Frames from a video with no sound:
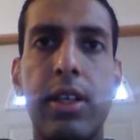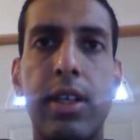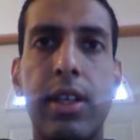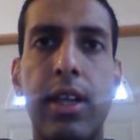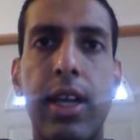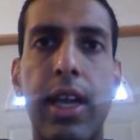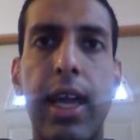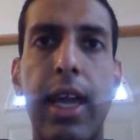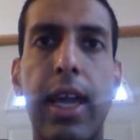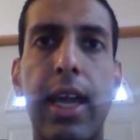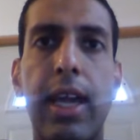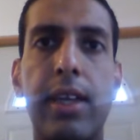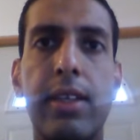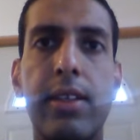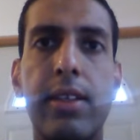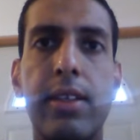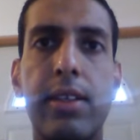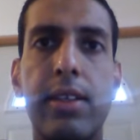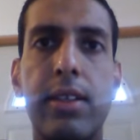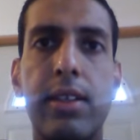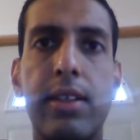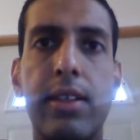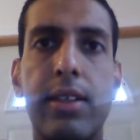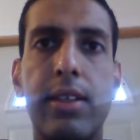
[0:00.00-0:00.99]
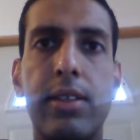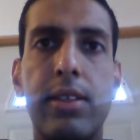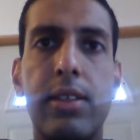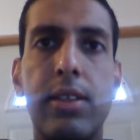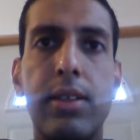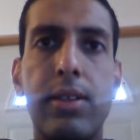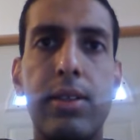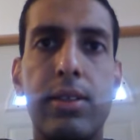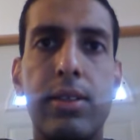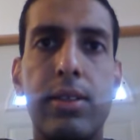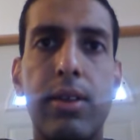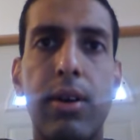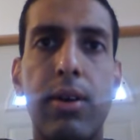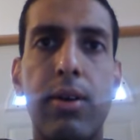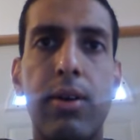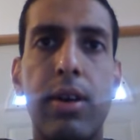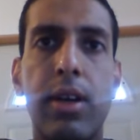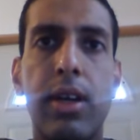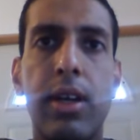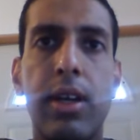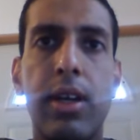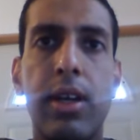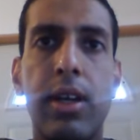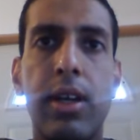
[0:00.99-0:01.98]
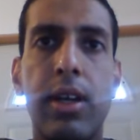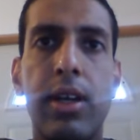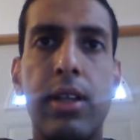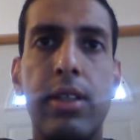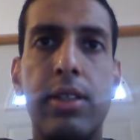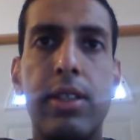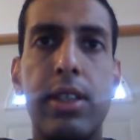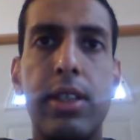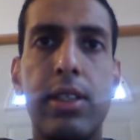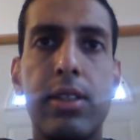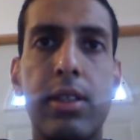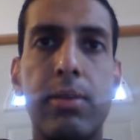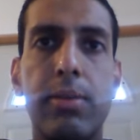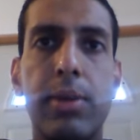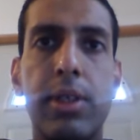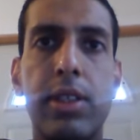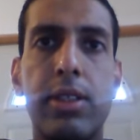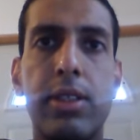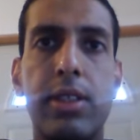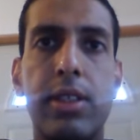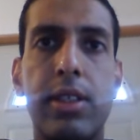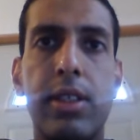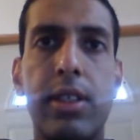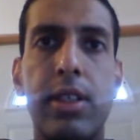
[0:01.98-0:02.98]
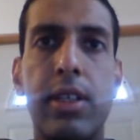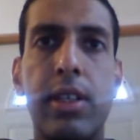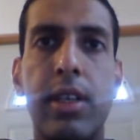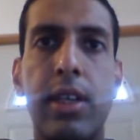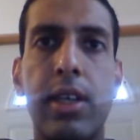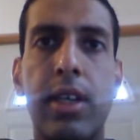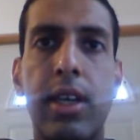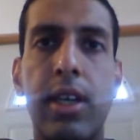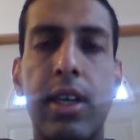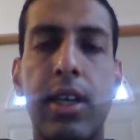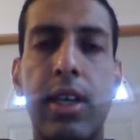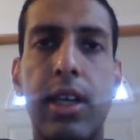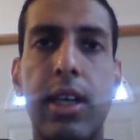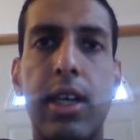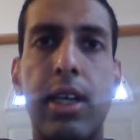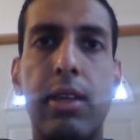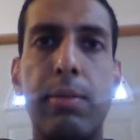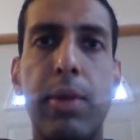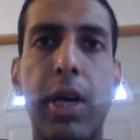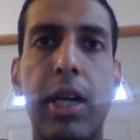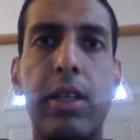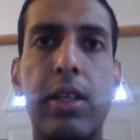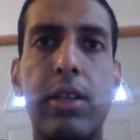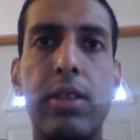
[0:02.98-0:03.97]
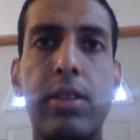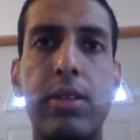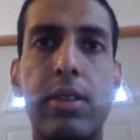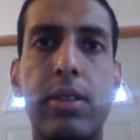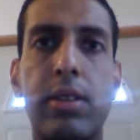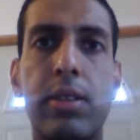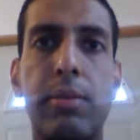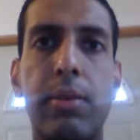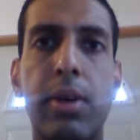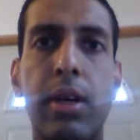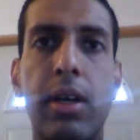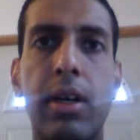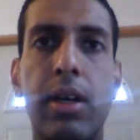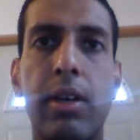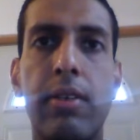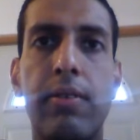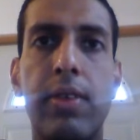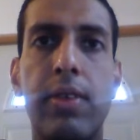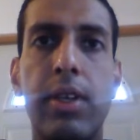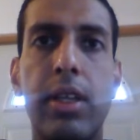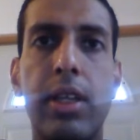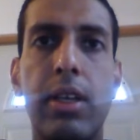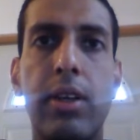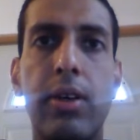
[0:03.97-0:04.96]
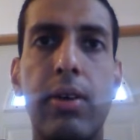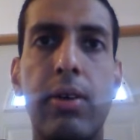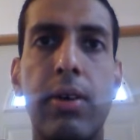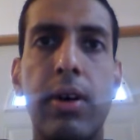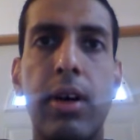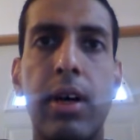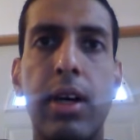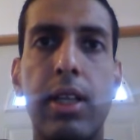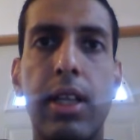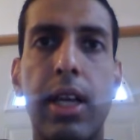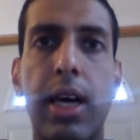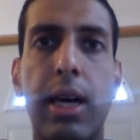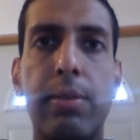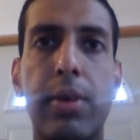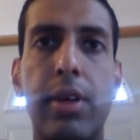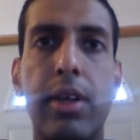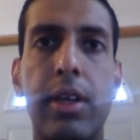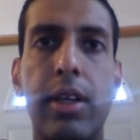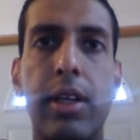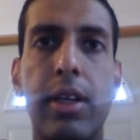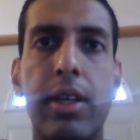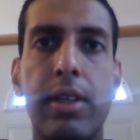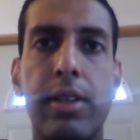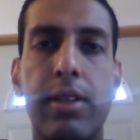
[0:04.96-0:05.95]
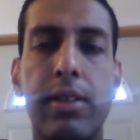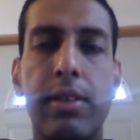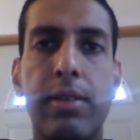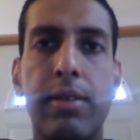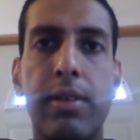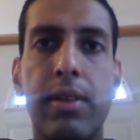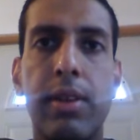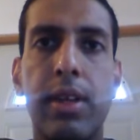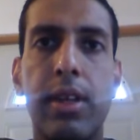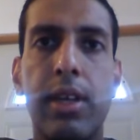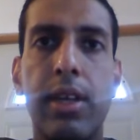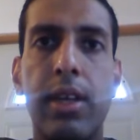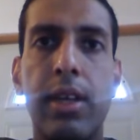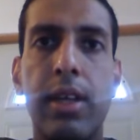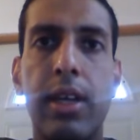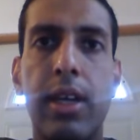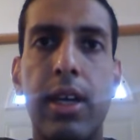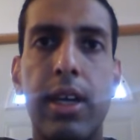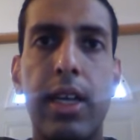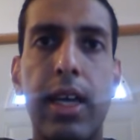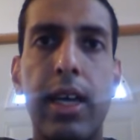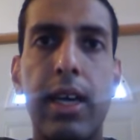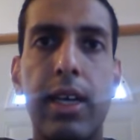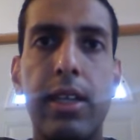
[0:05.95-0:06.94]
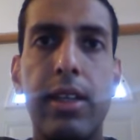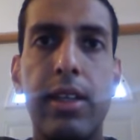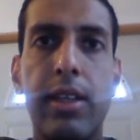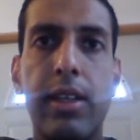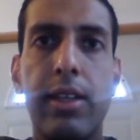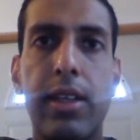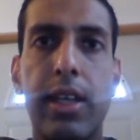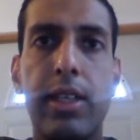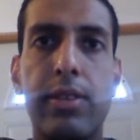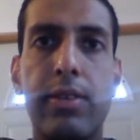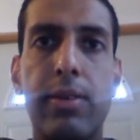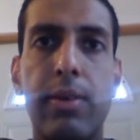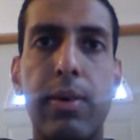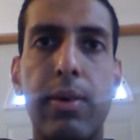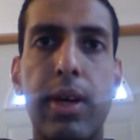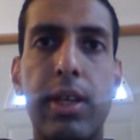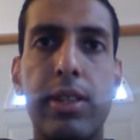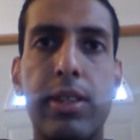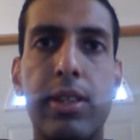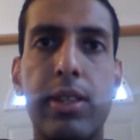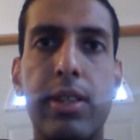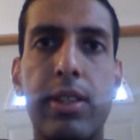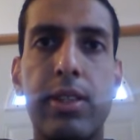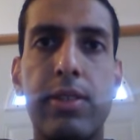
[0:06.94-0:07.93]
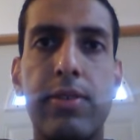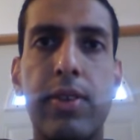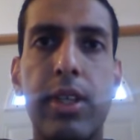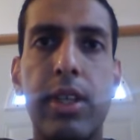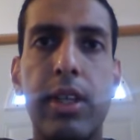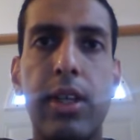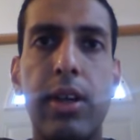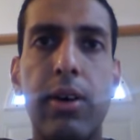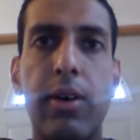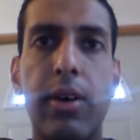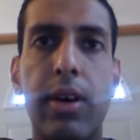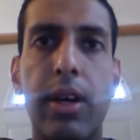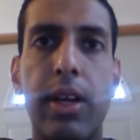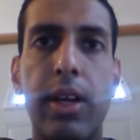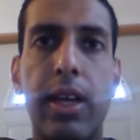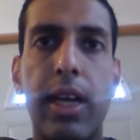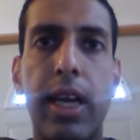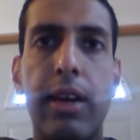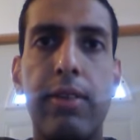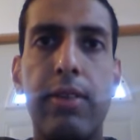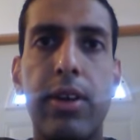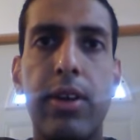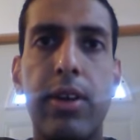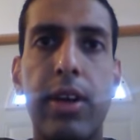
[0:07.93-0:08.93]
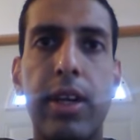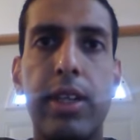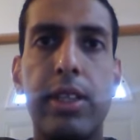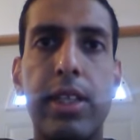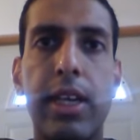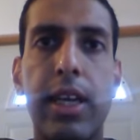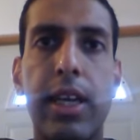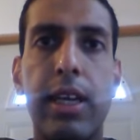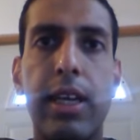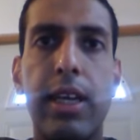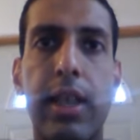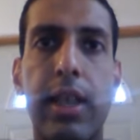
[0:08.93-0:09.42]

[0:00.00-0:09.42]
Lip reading: and 2-stroke diesel piston in my YouTube video library. Again, thanks for watching this video and have a great day.